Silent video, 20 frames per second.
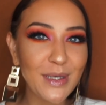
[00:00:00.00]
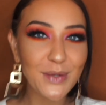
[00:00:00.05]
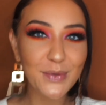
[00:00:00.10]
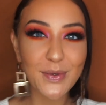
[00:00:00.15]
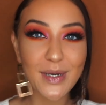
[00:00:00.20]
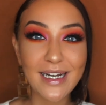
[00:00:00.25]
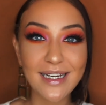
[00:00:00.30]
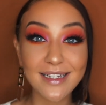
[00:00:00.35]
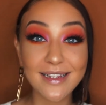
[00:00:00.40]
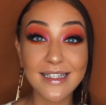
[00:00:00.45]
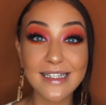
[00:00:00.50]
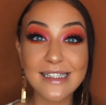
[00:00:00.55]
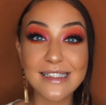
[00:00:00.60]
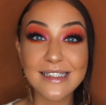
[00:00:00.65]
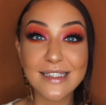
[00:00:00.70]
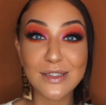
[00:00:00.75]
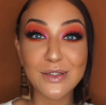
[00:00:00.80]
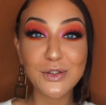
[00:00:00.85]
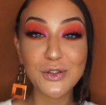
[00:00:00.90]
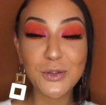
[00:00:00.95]
created
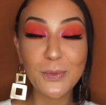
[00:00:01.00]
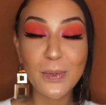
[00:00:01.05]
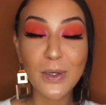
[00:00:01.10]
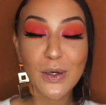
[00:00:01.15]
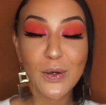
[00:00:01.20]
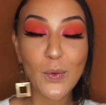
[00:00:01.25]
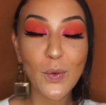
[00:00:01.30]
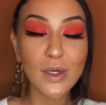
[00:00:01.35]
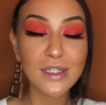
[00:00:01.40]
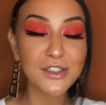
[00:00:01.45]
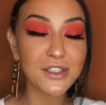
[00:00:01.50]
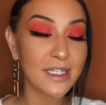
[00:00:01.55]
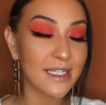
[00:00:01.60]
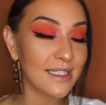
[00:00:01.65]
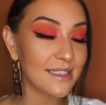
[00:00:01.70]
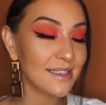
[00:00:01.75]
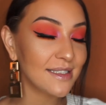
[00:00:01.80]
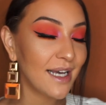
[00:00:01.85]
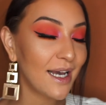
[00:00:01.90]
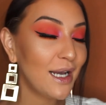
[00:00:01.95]
this super
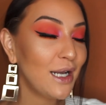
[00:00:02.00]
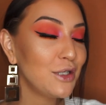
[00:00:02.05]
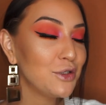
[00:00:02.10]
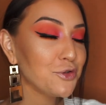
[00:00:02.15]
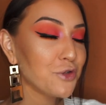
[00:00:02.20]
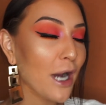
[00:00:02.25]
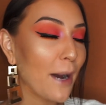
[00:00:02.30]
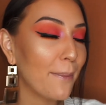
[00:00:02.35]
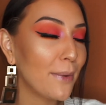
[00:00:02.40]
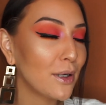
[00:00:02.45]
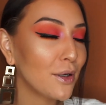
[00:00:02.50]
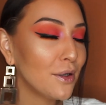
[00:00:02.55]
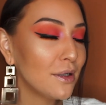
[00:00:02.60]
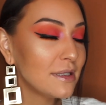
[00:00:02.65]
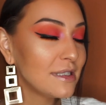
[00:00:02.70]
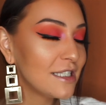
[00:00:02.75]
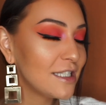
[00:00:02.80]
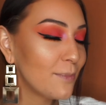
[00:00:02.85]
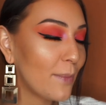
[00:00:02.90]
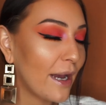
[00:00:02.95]
gorgeous, tropical
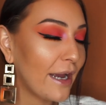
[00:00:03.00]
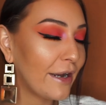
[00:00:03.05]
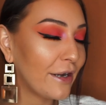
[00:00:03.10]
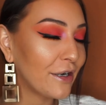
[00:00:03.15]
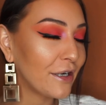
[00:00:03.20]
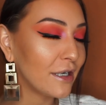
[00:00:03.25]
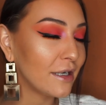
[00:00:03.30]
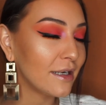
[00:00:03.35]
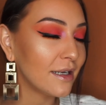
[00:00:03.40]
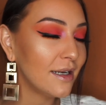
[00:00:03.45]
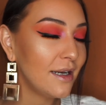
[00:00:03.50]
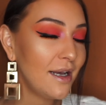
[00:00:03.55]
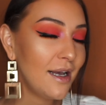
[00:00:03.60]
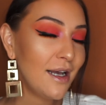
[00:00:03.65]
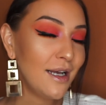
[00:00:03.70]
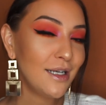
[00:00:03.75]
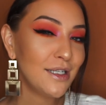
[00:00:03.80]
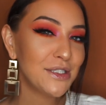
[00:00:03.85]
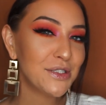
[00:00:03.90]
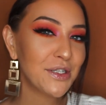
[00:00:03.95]
inspired,
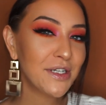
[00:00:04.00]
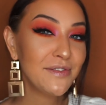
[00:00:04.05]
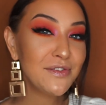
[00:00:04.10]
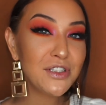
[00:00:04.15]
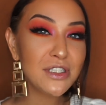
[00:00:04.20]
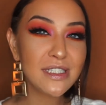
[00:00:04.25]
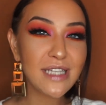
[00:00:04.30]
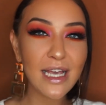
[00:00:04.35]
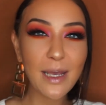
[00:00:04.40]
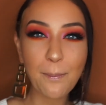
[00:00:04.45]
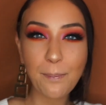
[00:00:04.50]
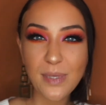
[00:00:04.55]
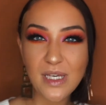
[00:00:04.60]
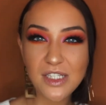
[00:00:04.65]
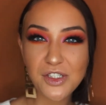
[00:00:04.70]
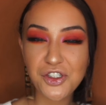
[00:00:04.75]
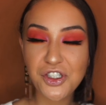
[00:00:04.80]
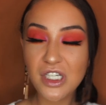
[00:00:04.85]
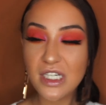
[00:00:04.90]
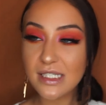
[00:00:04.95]
sort of just like
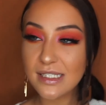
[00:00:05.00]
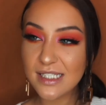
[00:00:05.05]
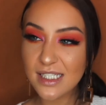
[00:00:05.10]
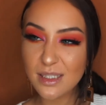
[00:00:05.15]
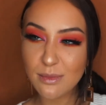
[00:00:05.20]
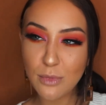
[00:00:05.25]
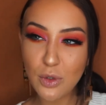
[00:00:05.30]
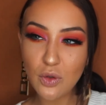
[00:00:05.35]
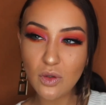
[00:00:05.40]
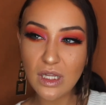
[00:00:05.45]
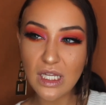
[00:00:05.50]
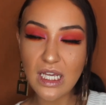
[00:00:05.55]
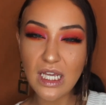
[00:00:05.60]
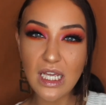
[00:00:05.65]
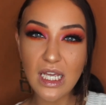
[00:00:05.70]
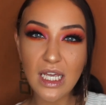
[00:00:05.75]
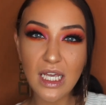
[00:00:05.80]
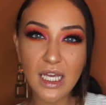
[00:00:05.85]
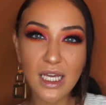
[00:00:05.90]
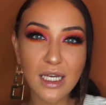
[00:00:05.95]
beachy,
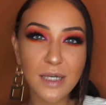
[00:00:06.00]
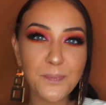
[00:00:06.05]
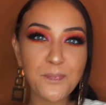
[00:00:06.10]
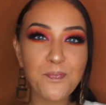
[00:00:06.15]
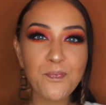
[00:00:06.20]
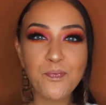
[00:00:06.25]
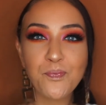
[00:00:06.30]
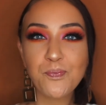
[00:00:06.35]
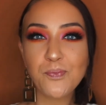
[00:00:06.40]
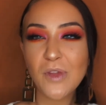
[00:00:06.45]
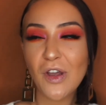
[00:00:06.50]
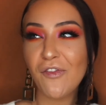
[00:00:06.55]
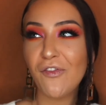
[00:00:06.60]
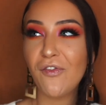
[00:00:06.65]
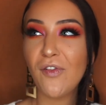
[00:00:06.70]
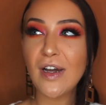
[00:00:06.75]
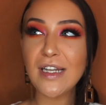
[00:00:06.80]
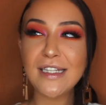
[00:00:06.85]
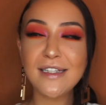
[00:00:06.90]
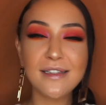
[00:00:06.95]
smoothie,
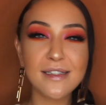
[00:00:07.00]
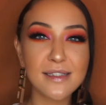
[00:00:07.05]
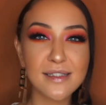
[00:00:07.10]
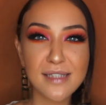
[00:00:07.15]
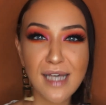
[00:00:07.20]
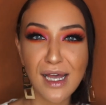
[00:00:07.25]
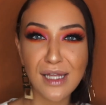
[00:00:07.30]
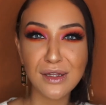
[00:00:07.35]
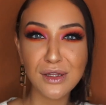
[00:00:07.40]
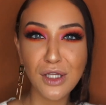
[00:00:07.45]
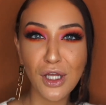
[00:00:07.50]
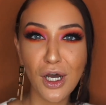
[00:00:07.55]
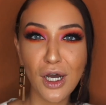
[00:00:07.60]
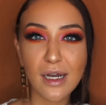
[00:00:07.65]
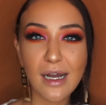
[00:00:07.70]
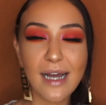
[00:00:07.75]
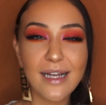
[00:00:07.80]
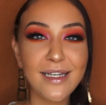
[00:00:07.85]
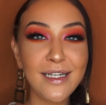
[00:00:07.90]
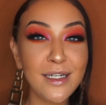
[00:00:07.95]
fun in the sun look.
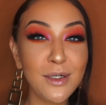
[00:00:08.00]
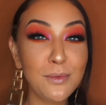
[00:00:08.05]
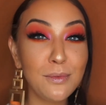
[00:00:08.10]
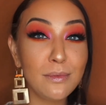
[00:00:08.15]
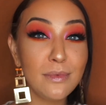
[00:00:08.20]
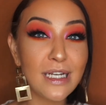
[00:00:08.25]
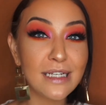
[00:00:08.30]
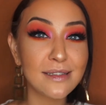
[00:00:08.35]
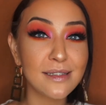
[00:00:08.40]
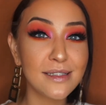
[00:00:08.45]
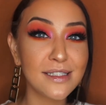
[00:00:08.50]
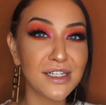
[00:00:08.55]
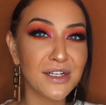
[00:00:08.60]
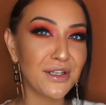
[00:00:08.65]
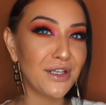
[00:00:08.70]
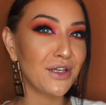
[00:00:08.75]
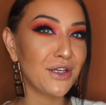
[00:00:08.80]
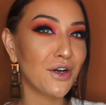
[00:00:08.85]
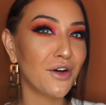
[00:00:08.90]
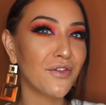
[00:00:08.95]
I didn't
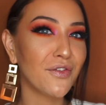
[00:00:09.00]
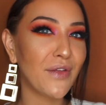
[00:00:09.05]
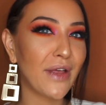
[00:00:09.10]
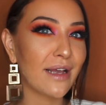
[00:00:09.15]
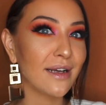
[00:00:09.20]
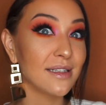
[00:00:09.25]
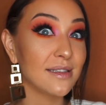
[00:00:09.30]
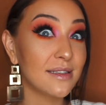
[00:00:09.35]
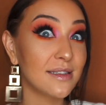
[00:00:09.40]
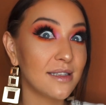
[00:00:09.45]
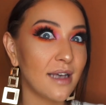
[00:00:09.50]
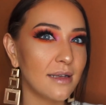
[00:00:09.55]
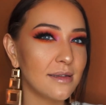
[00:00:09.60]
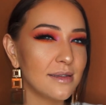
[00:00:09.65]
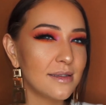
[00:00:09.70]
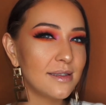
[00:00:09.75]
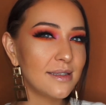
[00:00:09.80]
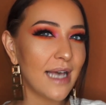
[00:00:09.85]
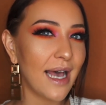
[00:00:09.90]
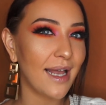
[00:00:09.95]
necessarily go for like a
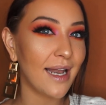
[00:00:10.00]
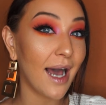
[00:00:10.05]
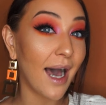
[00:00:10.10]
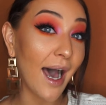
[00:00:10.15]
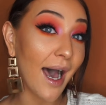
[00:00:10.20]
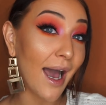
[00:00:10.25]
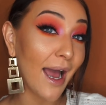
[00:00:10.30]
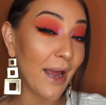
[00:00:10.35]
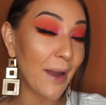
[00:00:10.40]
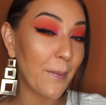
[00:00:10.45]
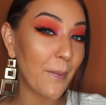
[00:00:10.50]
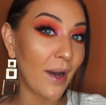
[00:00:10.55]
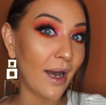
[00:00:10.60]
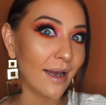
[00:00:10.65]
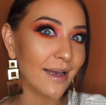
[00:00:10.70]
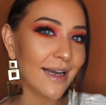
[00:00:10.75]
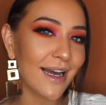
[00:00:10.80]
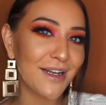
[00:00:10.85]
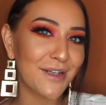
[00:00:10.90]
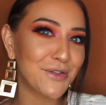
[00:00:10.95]
sunset eye, but
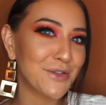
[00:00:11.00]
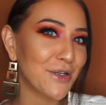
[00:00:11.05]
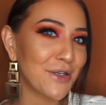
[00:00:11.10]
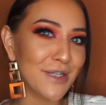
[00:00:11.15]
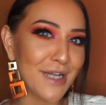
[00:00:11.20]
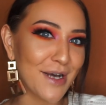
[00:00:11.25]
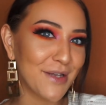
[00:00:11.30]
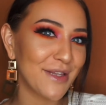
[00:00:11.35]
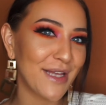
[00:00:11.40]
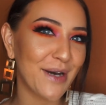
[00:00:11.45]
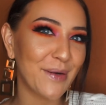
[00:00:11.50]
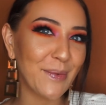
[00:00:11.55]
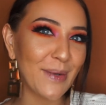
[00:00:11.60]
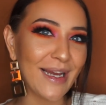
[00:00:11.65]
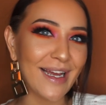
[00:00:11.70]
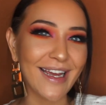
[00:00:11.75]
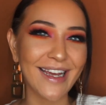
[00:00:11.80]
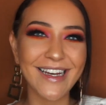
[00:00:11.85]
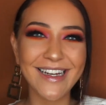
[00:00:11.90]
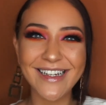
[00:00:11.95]
it kind of turned out that
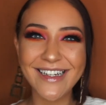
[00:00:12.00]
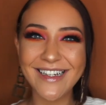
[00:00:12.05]
way.